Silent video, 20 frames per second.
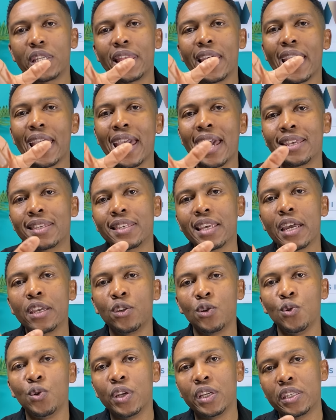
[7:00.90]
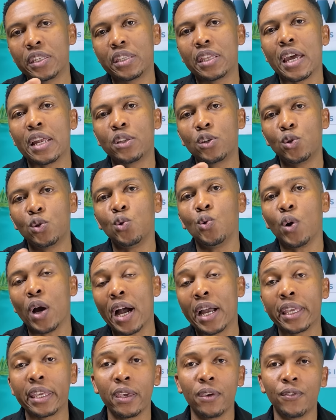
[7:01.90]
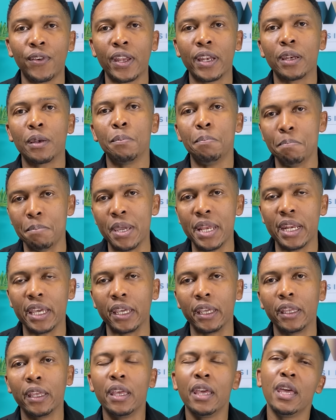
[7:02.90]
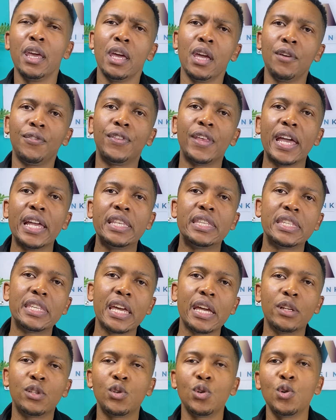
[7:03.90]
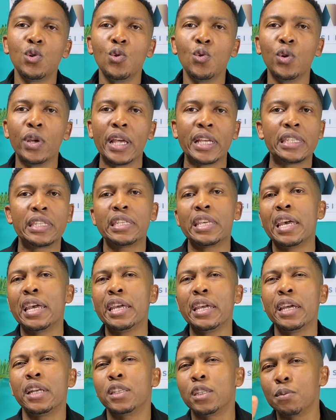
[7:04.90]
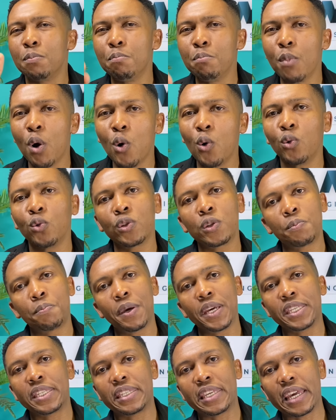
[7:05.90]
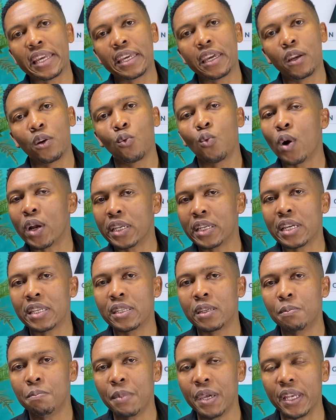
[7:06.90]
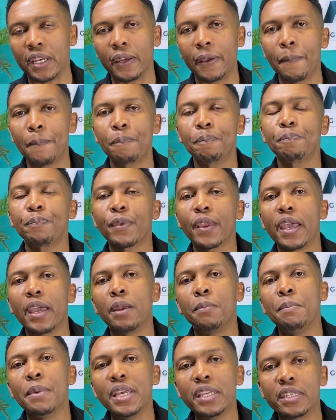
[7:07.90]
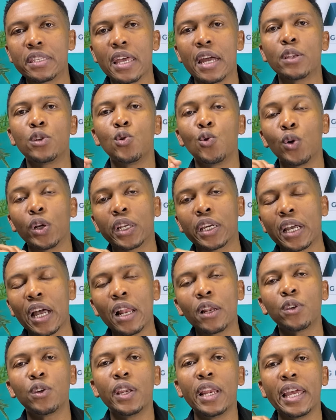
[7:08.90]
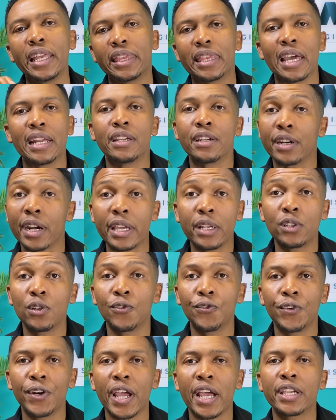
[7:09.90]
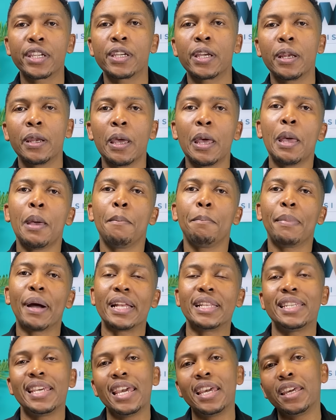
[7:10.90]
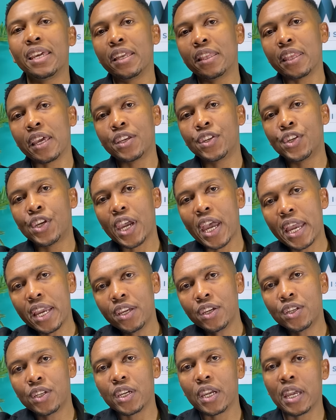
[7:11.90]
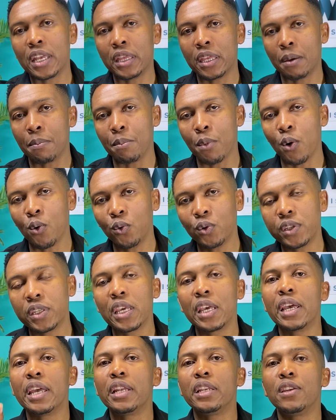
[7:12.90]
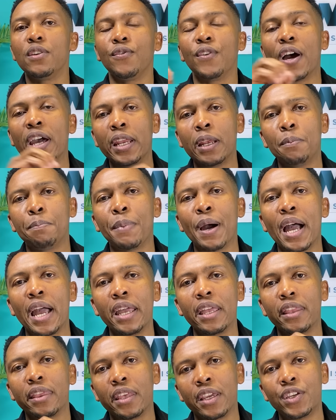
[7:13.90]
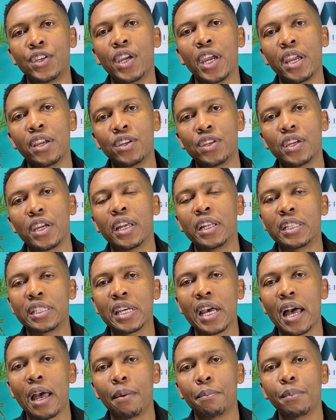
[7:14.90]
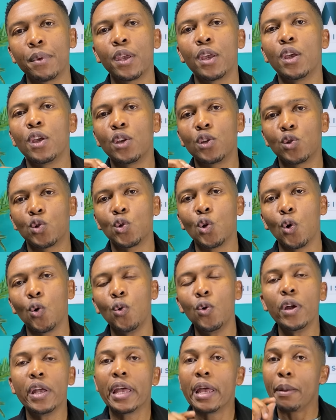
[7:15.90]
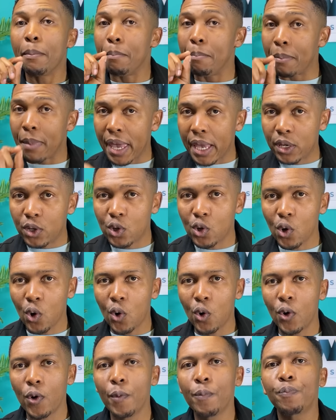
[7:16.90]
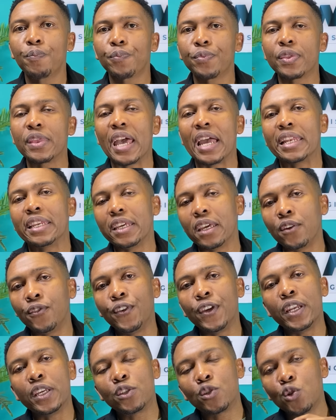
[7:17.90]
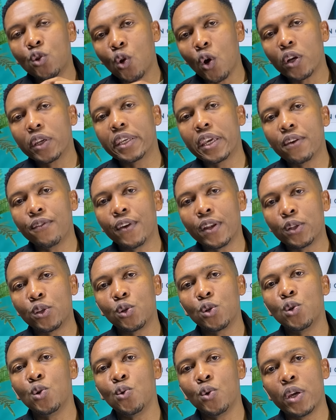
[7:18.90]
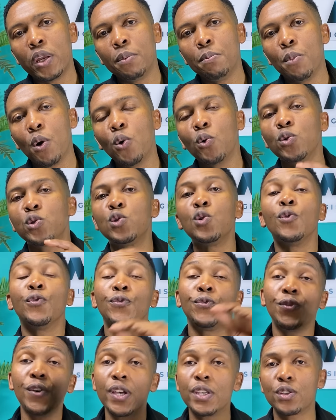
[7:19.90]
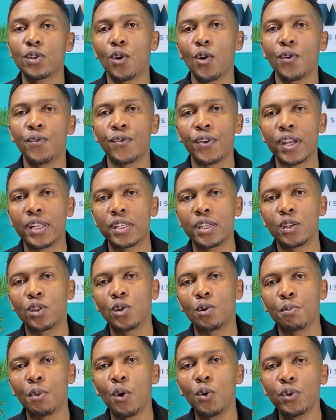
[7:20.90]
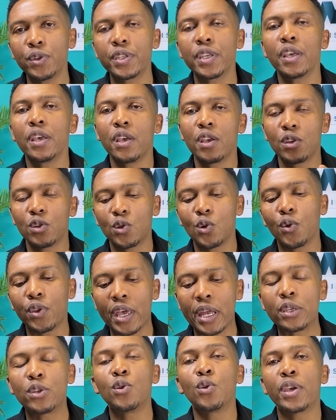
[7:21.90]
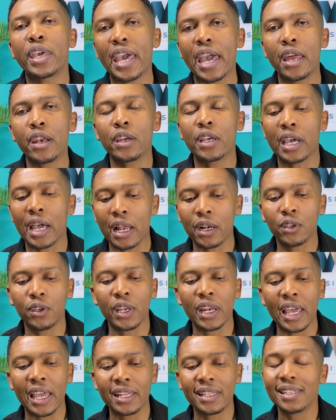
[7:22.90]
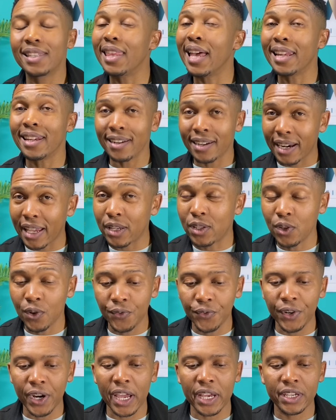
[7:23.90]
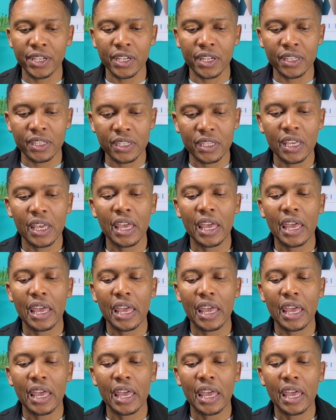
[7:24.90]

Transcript: the SI units that you are given. Meaning, if they say to you, let's say it's moles per second, what does it mean? It means that you will calculate that rate of reaction by taking the change in the moles divided by the change in time. So make sure that if it is not given to you in moles, you first convert it to moles so that you can calculate that rate of reactions